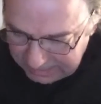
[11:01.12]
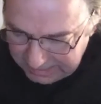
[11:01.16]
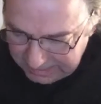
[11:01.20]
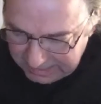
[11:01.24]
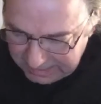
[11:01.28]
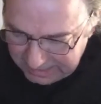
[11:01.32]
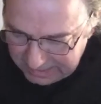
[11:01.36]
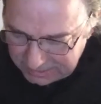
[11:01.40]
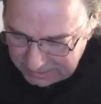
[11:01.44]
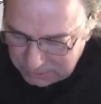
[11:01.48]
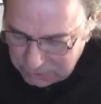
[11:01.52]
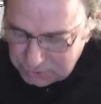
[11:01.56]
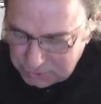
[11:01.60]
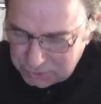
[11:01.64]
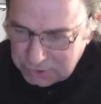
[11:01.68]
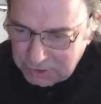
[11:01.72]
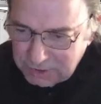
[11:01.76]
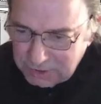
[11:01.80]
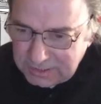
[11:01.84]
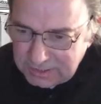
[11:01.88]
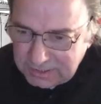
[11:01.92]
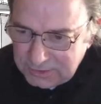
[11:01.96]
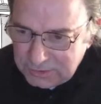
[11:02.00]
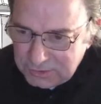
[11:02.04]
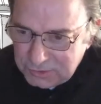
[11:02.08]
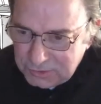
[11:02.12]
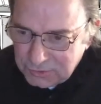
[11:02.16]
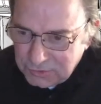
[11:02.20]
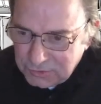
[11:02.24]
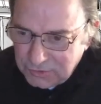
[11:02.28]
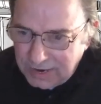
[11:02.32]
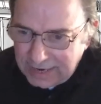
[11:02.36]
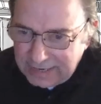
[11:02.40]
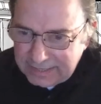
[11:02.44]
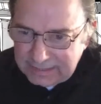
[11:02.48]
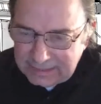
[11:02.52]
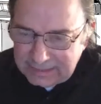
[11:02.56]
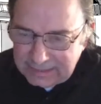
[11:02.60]
usually
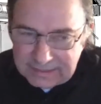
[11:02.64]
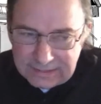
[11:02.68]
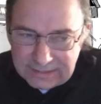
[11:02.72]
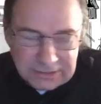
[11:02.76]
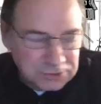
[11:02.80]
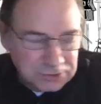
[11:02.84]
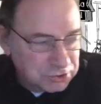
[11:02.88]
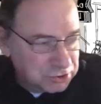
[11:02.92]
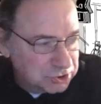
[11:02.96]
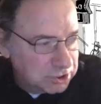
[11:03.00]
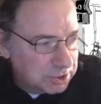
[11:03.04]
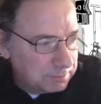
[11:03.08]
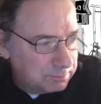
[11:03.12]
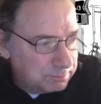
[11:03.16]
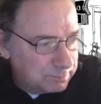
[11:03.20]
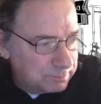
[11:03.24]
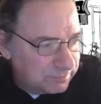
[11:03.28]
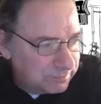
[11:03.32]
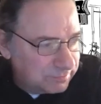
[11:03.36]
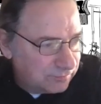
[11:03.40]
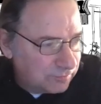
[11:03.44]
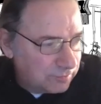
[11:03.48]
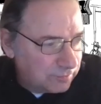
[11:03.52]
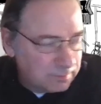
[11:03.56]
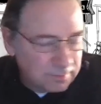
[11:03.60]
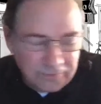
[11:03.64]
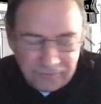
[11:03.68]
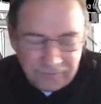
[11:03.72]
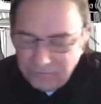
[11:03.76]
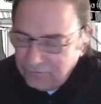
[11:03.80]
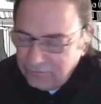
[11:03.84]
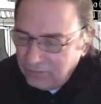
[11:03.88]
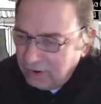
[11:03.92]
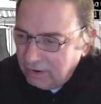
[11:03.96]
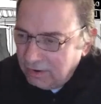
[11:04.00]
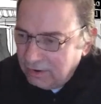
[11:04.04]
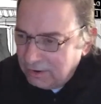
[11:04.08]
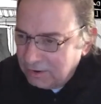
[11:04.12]
directly shipped from a
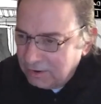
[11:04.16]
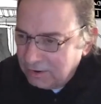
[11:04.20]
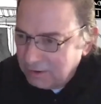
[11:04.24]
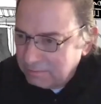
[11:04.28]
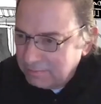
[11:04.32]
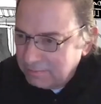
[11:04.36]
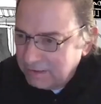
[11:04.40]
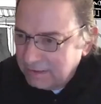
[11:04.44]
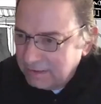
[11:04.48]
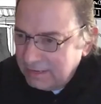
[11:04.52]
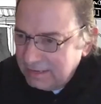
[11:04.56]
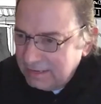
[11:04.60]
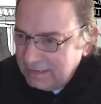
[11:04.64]
farm.